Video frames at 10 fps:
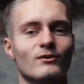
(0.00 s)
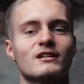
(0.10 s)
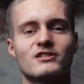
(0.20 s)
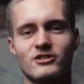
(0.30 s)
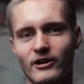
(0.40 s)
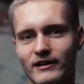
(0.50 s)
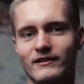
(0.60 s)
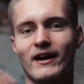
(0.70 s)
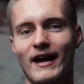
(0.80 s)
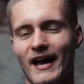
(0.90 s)
so I started
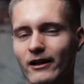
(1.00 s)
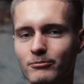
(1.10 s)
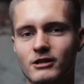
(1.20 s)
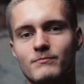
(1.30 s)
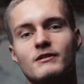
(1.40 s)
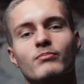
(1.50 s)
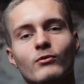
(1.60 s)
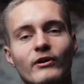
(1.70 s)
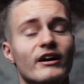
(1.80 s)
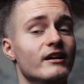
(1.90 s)
helping
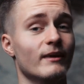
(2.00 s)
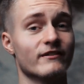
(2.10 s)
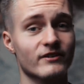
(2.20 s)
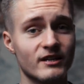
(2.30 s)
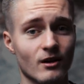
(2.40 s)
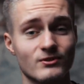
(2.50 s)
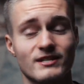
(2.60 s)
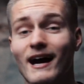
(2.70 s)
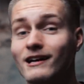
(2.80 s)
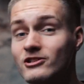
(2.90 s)
people in my videos,
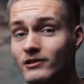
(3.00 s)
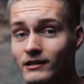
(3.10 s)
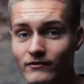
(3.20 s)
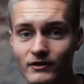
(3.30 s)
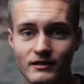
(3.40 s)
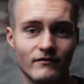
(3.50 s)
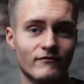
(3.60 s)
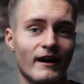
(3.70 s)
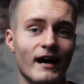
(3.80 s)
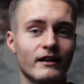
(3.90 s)
actually giving
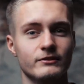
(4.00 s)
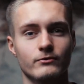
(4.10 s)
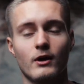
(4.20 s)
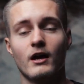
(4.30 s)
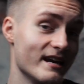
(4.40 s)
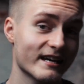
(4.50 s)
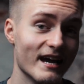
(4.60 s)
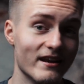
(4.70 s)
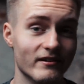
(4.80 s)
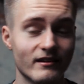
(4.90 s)
them value. And
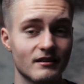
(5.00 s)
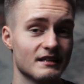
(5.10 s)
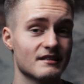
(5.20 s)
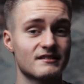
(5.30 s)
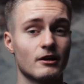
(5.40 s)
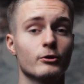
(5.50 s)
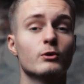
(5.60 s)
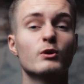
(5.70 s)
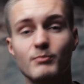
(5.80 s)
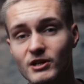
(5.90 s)
again, the story
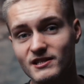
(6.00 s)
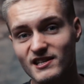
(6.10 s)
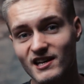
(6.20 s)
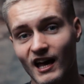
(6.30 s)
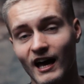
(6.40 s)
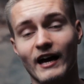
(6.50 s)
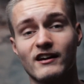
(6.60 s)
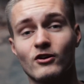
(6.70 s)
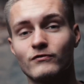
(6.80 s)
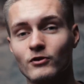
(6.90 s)
repeats. I
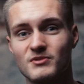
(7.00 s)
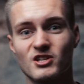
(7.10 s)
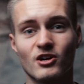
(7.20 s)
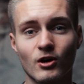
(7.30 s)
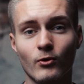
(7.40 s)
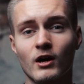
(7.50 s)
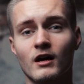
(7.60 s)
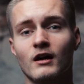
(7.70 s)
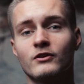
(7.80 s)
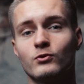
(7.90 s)
got from 0
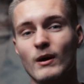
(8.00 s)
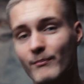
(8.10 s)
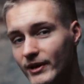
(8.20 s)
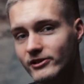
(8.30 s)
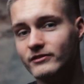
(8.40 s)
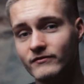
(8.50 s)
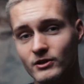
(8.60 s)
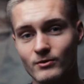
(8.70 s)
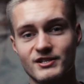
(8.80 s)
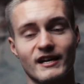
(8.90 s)
to 1 million
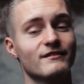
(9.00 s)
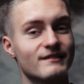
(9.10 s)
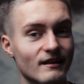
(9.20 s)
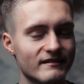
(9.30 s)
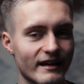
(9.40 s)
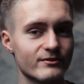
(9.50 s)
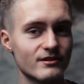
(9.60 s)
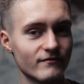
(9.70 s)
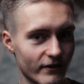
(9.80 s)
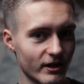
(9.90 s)
views and
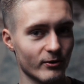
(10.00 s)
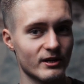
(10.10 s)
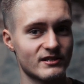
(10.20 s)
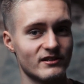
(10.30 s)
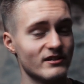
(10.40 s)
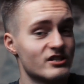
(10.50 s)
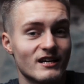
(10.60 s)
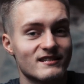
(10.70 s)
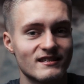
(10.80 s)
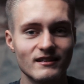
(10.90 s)
10,000 followers in
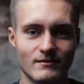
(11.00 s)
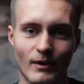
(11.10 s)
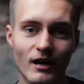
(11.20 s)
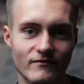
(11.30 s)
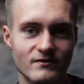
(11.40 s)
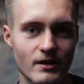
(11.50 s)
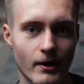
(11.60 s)
just 6 months.